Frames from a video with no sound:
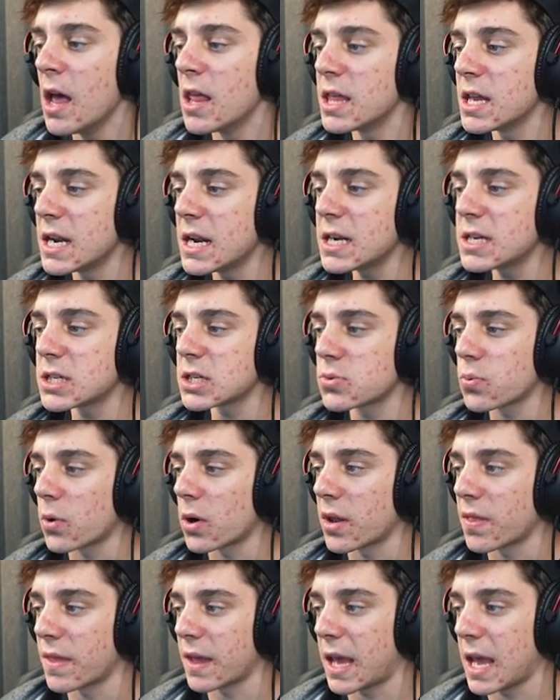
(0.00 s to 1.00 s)
The ninjas
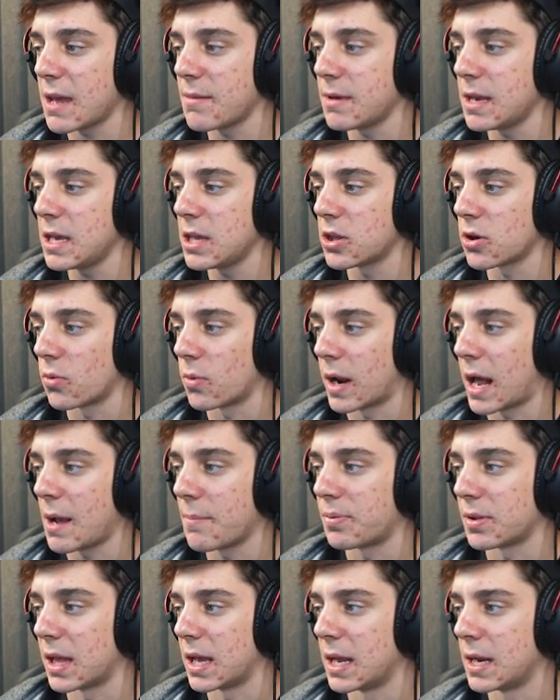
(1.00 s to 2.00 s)
weren't in the game either when I
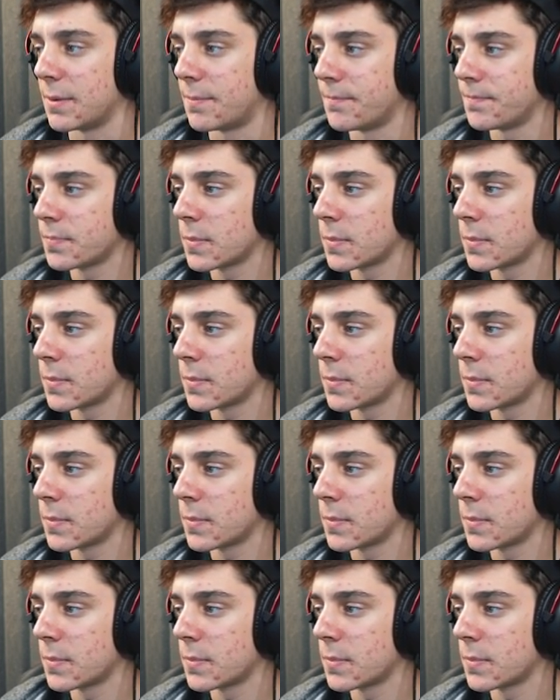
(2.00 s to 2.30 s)
played.